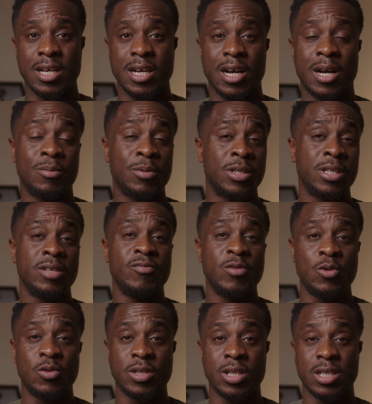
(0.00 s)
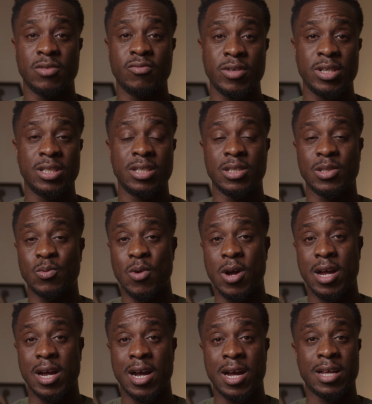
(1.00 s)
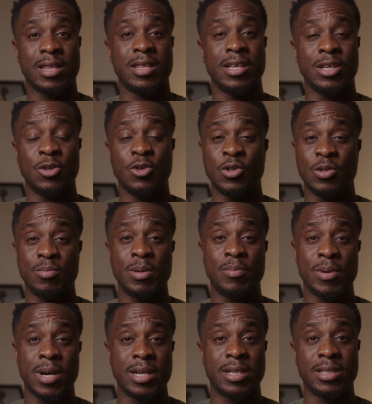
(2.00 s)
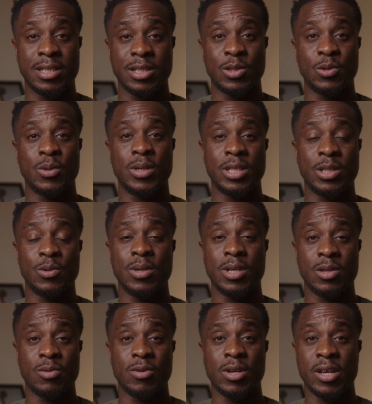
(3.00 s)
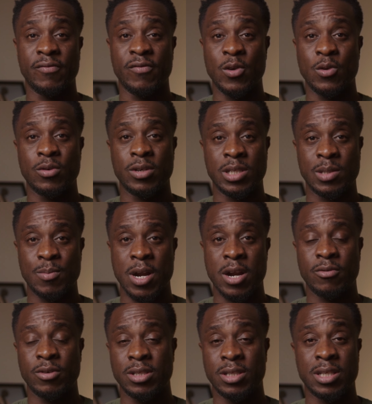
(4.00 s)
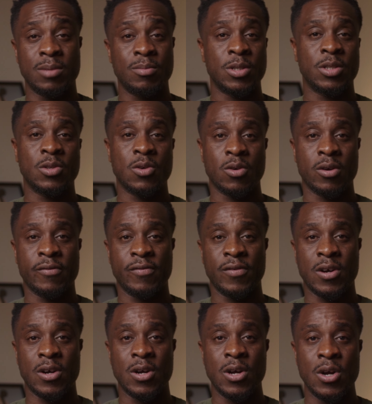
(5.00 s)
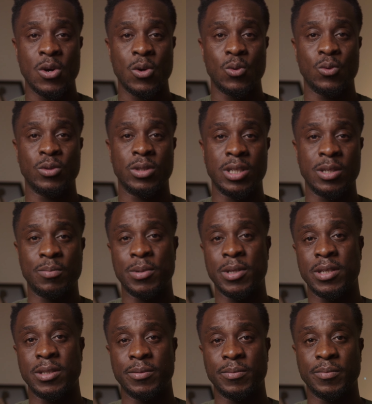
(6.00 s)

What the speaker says: I'm going to give you 6 reasons why I think you should be buying this in 2023 if you're an aspiring cinematographer or DP.